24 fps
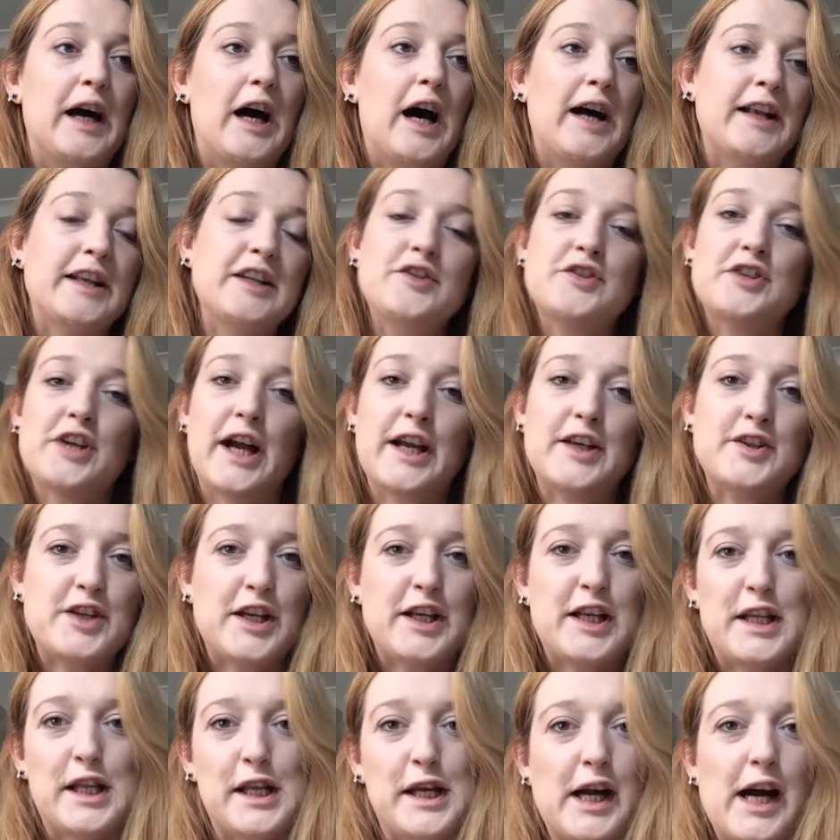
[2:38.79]
I didn't change
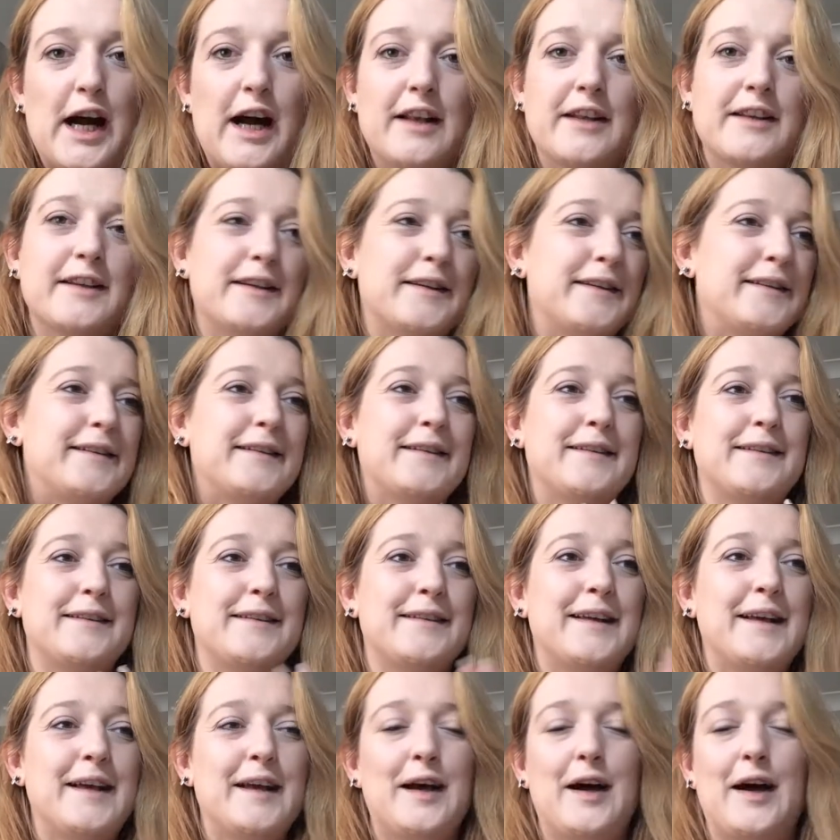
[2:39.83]
any of the colours,
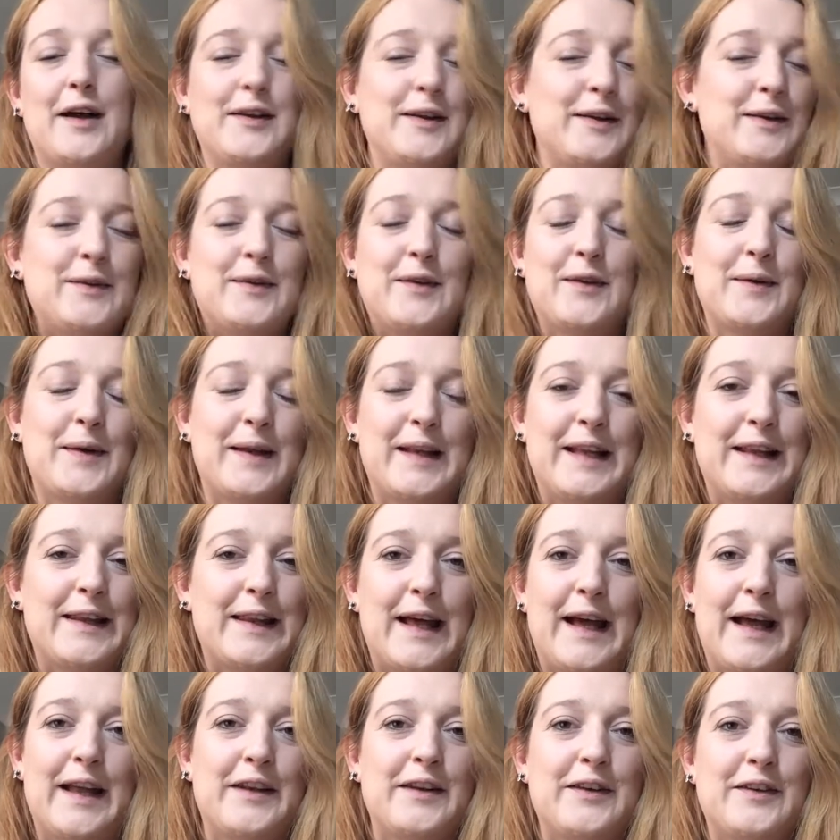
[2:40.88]
and I didn't do any of
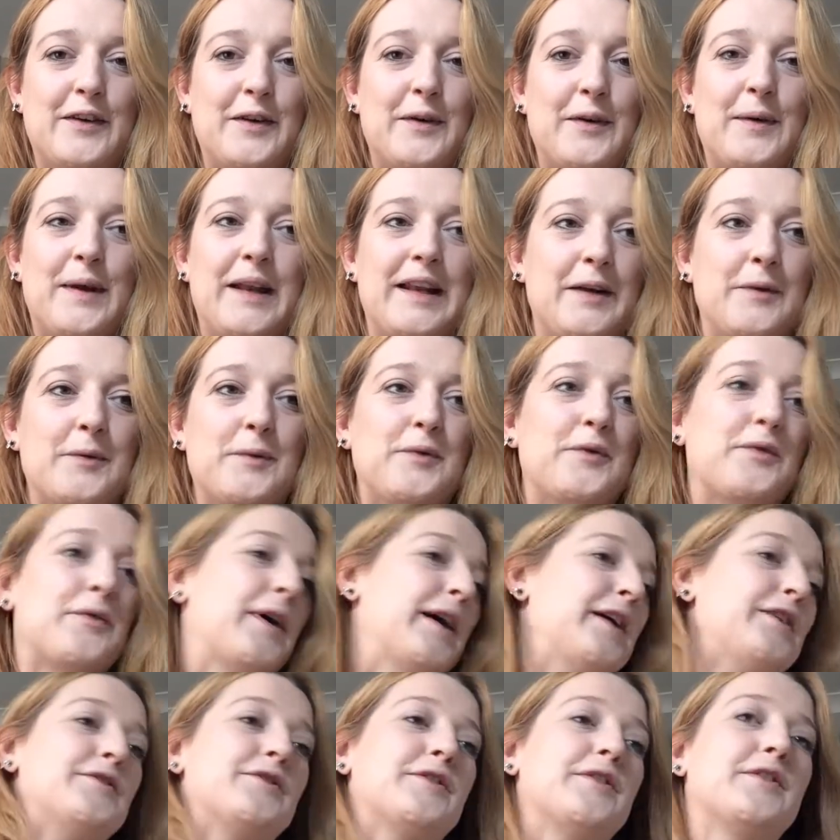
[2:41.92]
that and do any
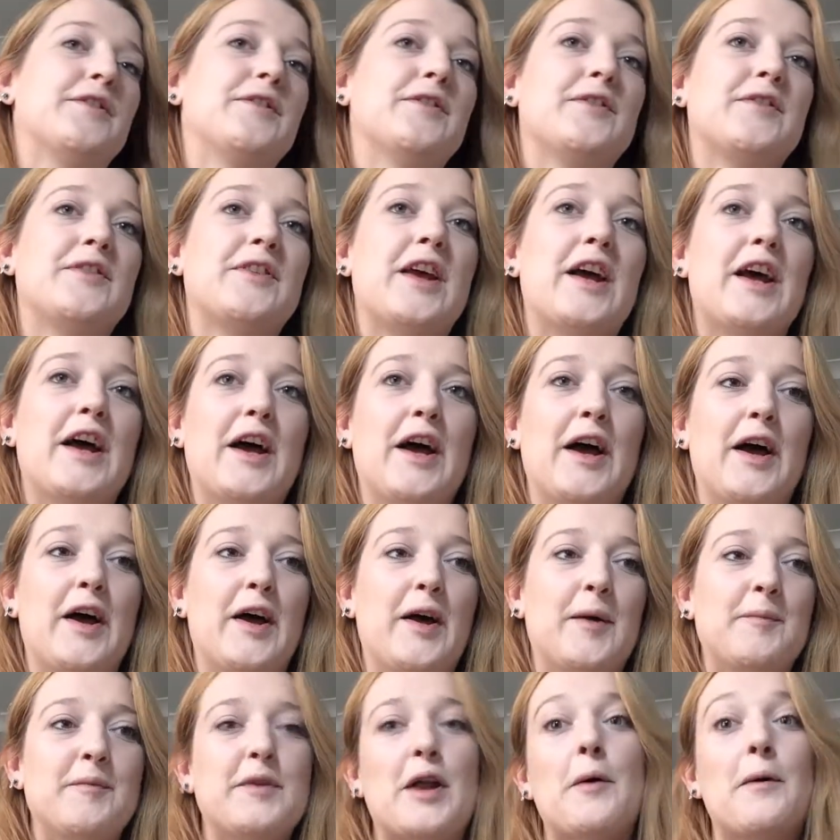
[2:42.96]
alterations,
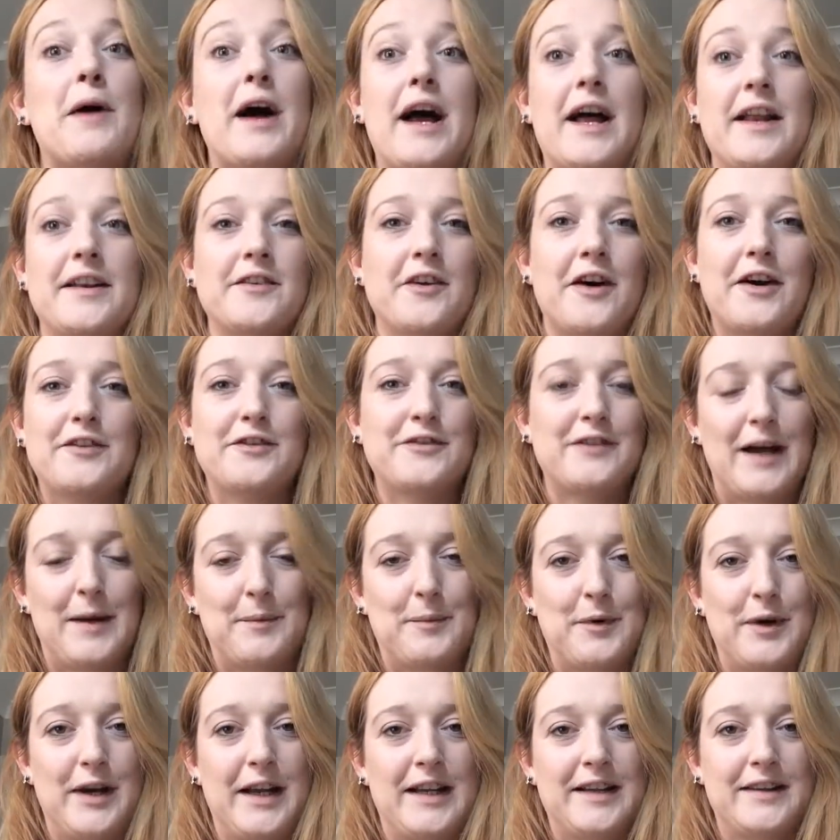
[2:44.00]
no hand-dyed
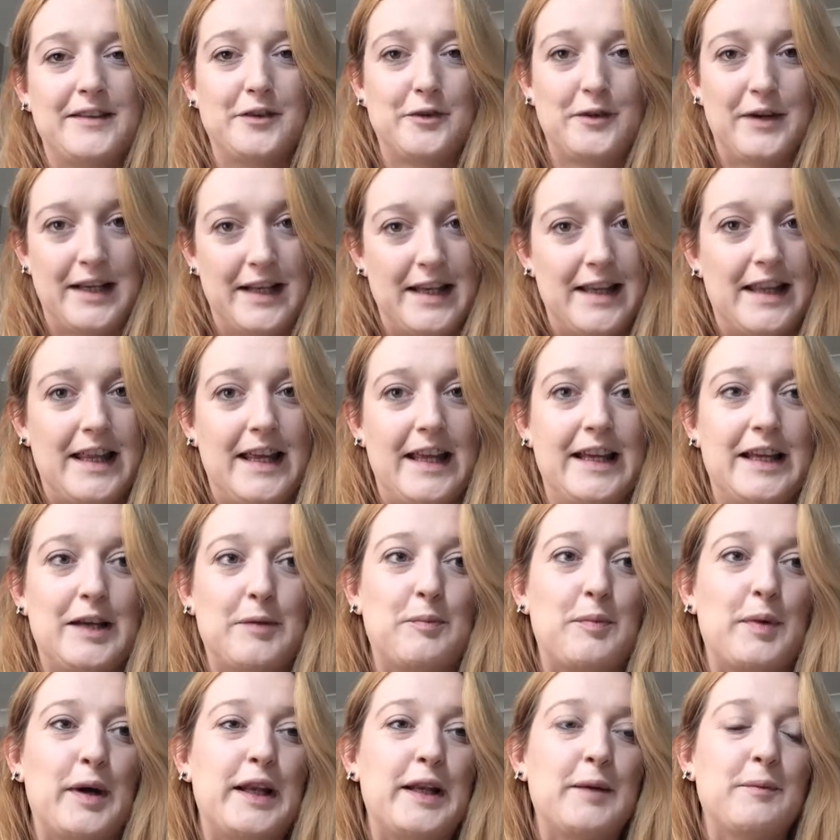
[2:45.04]
fabrics or anything.
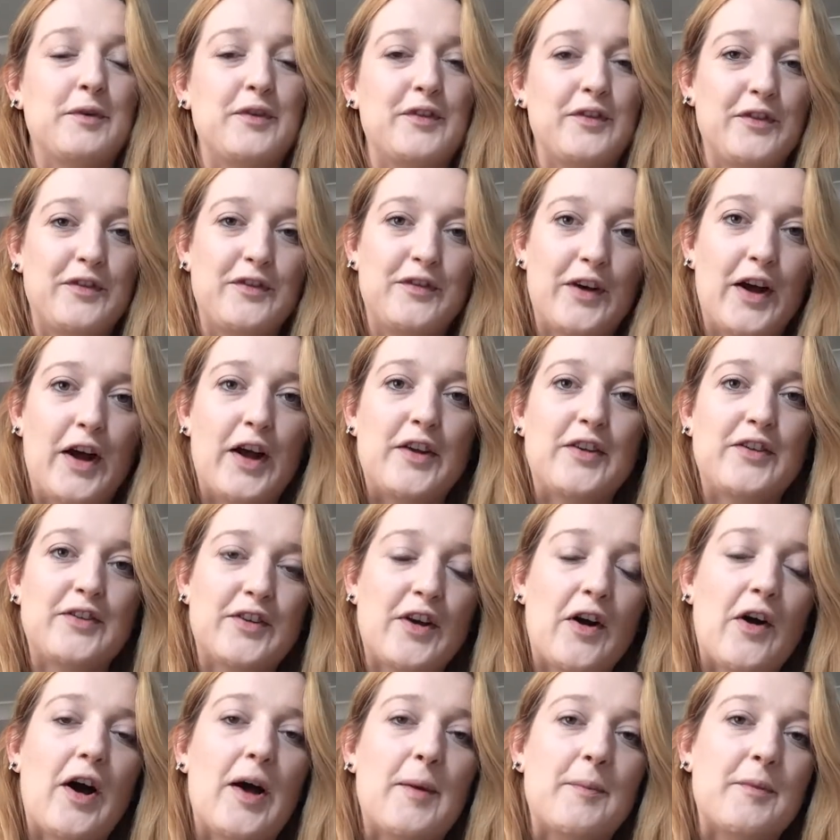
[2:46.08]
But it was the first
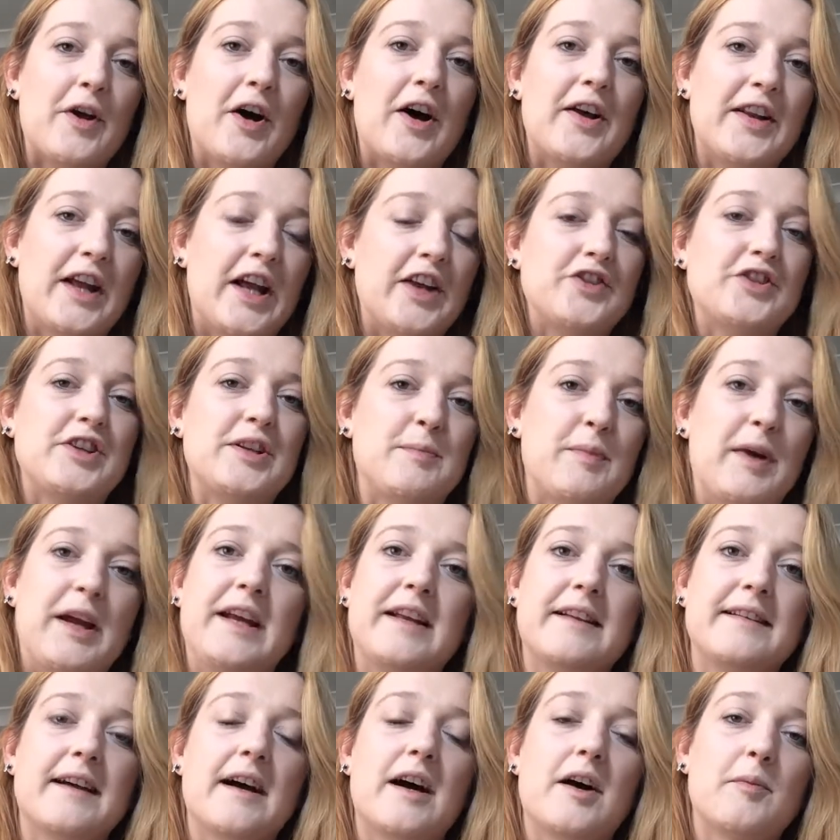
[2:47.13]
time that I'd actually
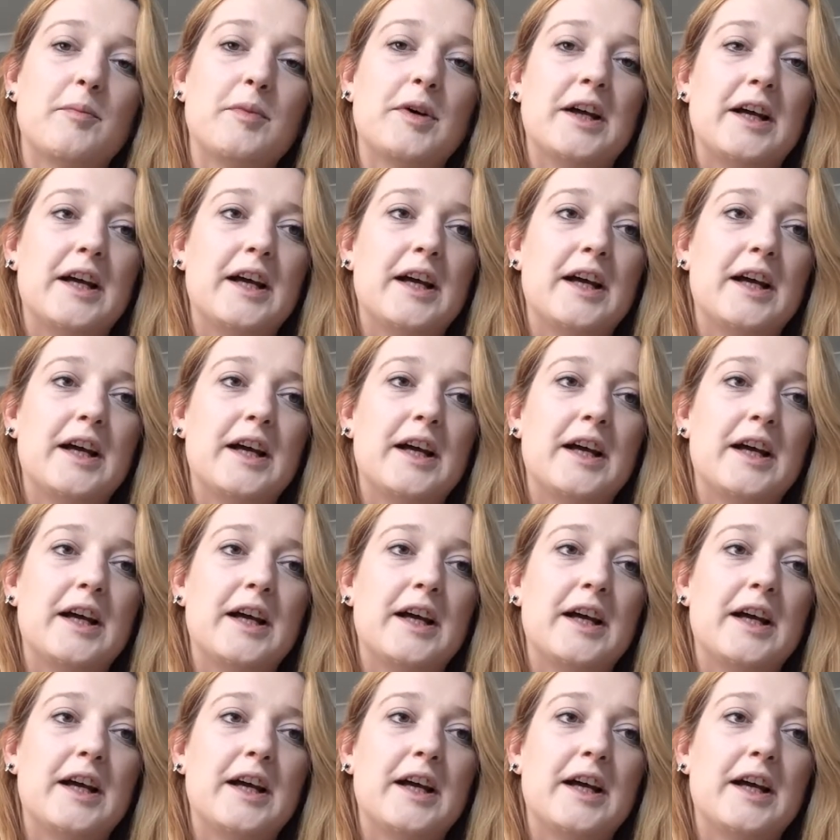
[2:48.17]
picked up